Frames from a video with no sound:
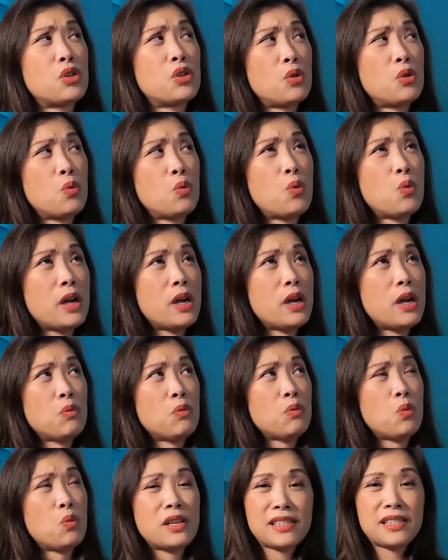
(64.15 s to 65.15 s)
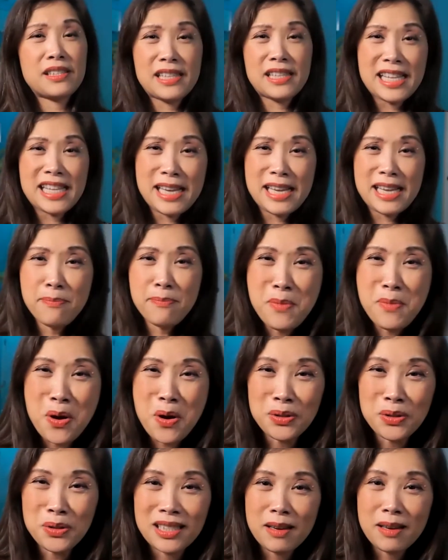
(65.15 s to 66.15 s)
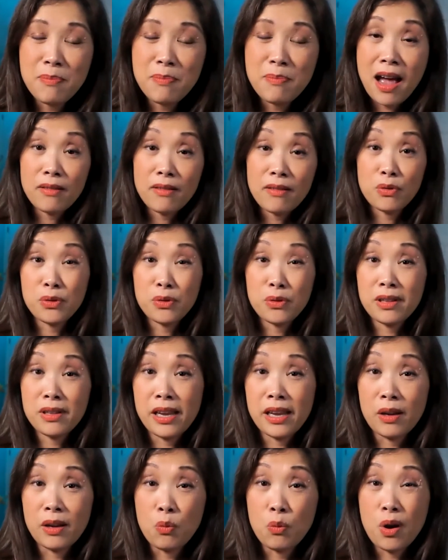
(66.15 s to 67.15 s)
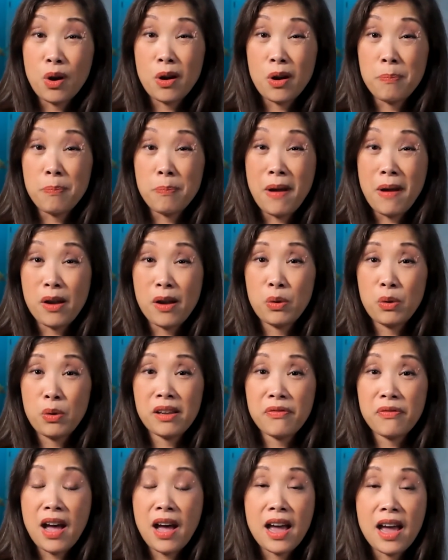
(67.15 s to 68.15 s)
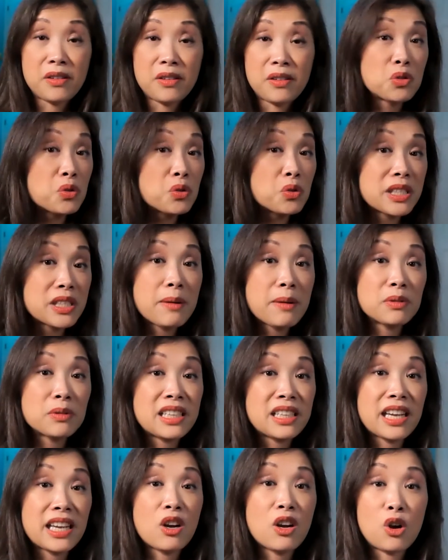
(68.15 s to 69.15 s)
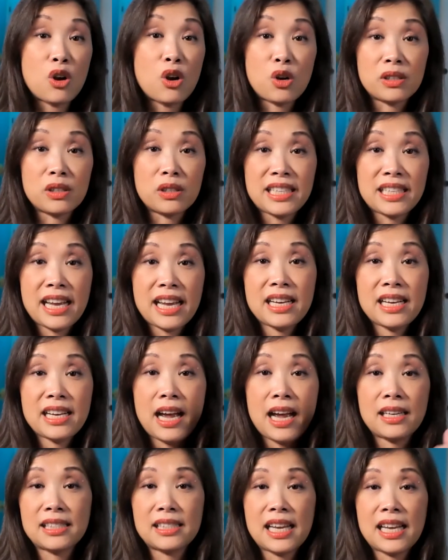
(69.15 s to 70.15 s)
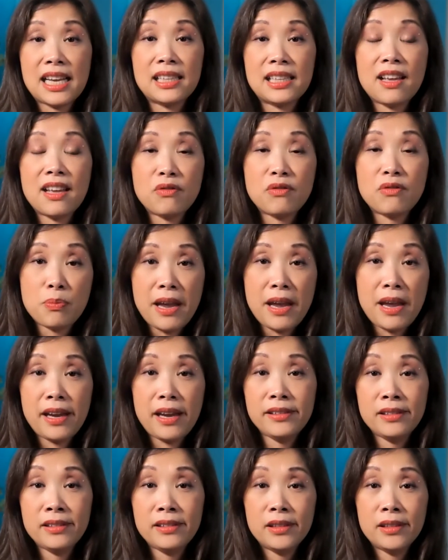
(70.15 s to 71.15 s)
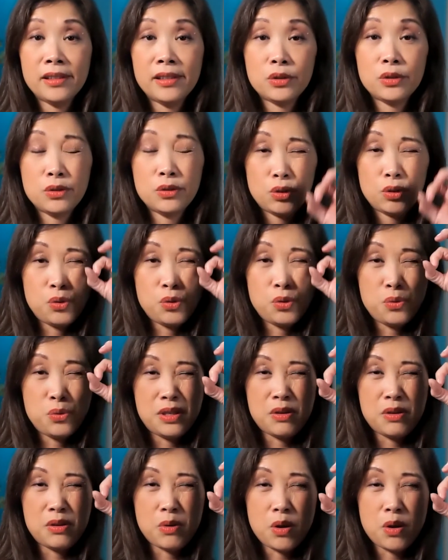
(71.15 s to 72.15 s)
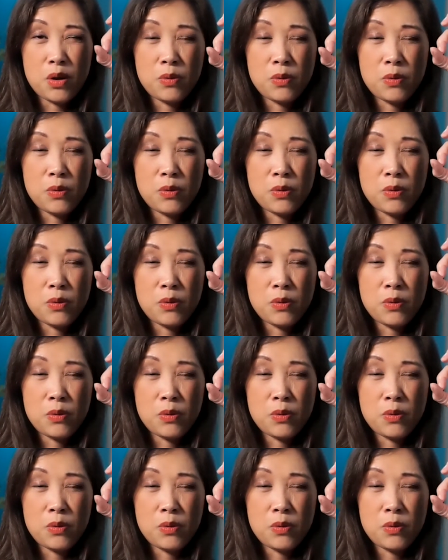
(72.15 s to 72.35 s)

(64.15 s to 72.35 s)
what was the most impactful thing where by week five, she was able to get her 10 out of 10 level pain to zero.